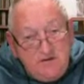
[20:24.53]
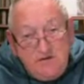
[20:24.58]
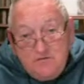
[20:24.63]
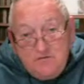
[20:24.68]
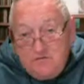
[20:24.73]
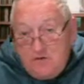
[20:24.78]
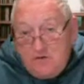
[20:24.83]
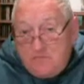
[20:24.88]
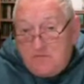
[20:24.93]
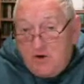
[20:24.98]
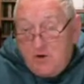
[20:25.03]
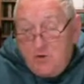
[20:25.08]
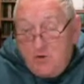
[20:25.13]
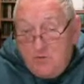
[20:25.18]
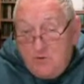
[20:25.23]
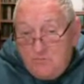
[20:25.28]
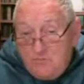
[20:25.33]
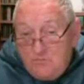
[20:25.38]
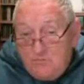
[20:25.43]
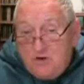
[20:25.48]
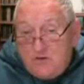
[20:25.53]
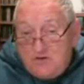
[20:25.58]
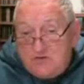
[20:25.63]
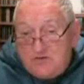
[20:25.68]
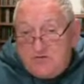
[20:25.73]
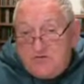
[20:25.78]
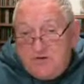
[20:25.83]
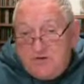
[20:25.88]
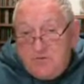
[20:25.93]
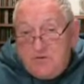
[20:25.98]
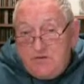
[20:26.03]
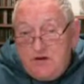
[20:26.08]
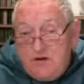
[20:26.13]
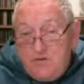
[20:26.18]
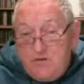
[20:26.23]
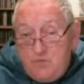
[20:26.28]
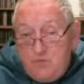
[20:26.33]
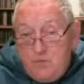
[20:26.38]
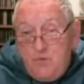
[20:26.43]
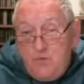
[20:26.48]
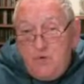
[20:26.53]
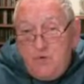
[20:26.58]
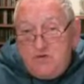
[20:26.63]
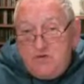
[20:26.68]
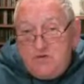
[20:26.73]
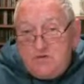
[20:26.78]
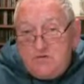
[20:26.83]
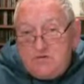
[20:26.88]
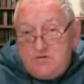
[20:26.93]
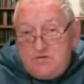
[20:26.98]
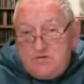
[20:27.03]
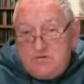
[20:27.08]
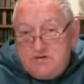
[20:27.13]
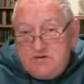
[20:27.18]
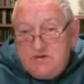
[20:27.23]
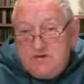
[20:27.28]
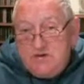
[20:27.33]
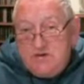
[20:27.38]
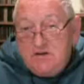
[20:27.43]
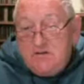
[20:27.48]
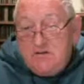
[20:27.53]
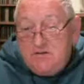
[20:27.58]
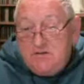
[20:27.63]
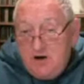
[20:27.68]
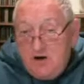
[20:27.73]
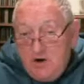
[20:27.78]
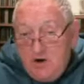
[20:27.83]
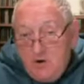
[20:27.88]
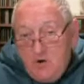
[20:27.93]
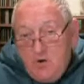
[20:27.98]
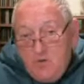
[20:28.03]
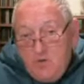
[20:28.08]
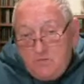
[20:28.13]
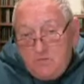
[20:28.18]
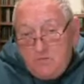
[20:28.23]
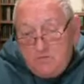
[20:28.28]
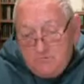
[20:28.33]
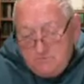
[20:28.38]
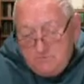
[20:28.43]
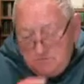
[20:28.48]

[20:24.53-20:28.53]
from their own monastery without walls, their home.